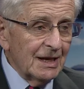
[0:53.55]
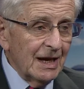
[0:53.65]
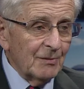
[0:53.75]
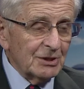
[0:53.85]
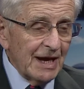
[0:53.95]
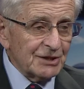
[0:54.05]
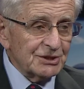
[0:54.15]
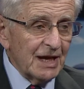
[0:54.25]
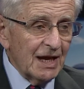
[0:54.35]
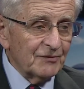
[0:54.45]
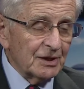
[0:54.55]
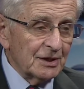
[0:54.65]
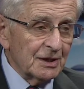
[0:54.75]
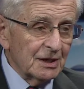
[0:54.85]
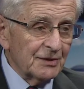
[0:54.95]
and we're actually
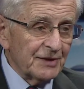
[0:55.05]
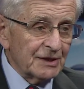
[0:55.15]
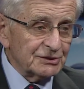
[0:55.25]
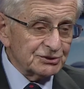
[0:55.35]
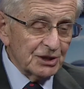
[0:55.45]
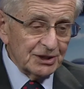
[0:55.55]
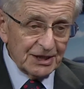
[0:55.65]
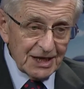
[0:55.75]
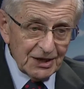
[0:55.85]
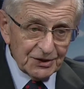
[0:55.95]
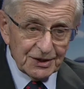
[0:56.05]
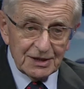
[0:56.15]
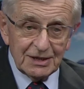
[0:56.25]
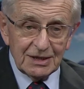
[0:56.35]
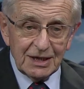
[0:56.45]
having, thanks to Shirley again,
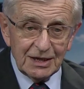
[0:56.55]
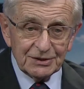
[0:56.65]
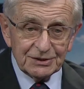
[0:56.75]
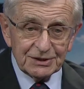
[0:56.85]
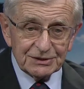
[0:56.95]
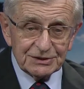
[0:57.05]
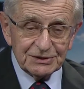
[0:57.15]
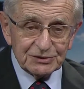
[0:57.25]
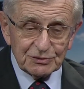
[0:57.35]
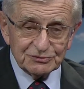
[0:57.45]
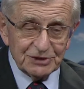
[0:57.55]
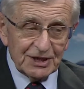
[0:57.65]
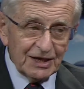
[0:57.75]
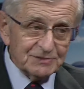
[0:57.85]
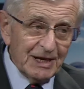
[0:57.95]
and she's sort of
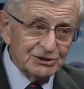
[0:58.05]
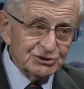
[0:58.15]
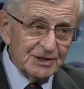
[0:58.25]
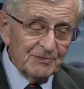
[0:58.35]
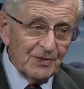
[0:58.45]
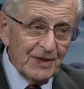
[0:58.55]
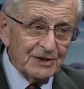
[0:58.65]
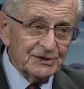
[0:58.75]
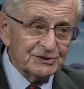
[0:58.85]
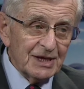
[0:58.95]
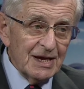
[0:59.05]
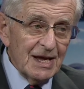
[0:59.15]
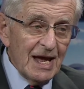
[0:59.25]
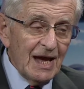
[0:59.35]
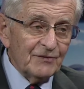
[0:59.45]
realised my dream, and that is
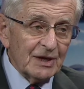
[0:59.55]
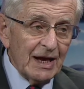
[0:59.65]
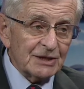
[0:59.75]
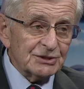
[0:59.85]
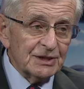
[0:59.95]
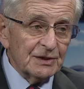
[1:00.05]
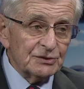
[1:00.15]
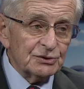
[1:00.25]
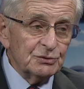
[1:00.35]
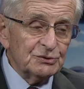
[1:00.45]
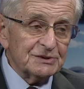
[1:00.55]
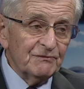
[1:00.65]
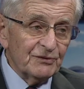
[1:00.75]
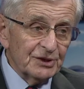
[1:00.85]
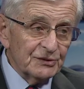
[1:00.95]
having actually 2
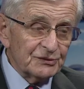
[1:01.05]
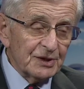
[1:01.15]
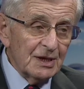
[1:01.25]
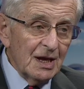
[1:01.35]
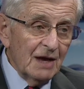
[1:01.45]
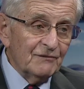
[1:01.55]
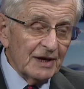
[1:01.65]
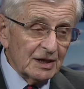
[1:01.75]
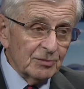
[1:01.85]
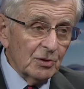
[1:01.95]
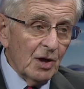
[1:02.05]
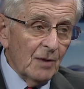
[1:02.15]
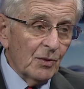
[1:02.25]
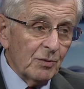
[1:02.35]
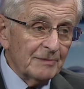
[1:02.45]
symphonies available
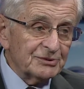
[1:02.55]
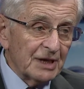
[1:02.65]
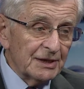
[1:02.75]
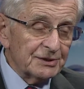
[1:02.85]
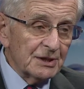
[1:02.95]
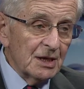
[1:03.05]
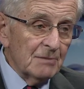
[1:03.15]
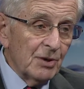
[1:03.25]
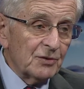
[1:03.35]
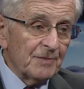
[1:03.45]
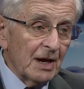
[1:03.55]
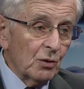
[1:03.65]
on the website, both by